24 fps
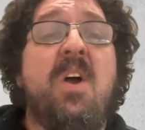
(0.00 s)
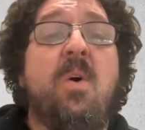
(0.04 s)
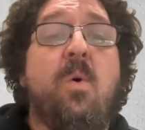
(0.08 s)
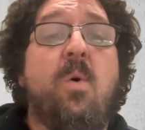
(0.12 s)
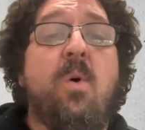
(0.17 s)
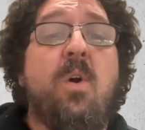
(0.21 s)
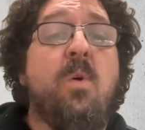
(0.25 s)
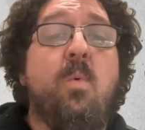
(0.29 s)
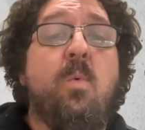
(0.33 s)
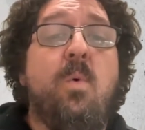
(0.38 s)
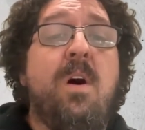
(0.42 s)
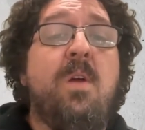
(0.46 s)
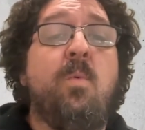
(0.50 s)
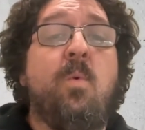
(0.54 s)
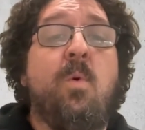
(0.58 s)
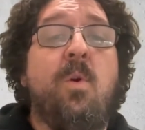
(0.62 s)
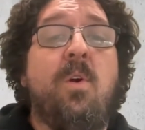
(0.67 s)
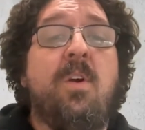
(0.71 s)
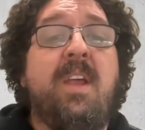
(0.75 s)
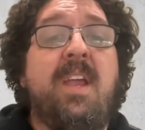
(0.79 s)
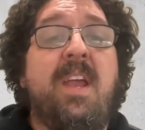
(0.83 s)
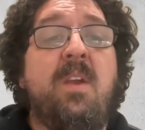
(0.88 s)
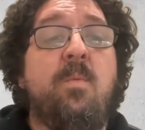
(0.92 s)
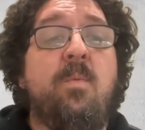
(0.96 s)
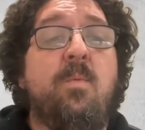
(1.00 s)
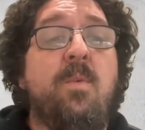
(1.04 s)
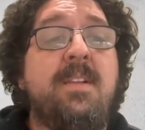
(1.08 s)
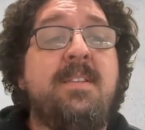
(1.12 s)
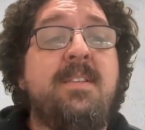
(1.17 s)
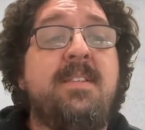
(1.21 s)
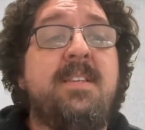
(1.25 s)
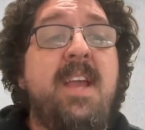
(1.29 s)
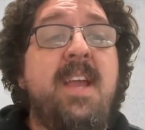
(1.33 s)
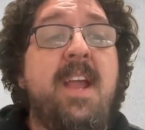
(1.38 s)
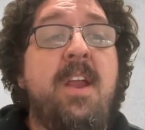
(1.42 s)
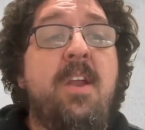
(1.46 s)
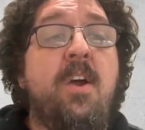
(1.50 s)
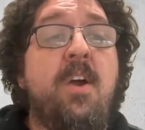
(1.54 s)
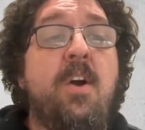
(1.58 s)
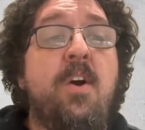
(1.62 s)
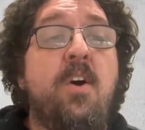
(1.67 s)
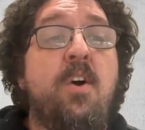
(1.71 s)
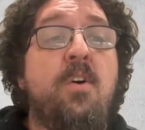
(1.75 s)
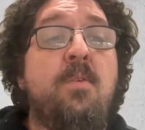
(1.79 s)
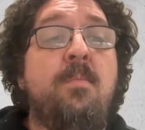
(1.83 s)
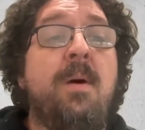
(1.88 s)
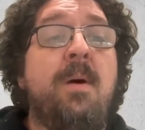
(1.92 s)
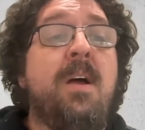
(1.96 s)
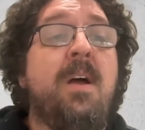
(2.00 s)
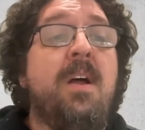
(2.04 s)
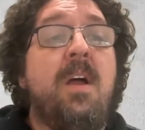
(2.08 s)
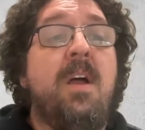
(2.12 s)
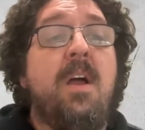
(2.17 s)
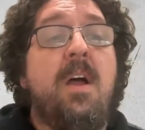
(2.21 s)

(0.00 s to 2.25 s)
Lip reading: or one working and one staying home,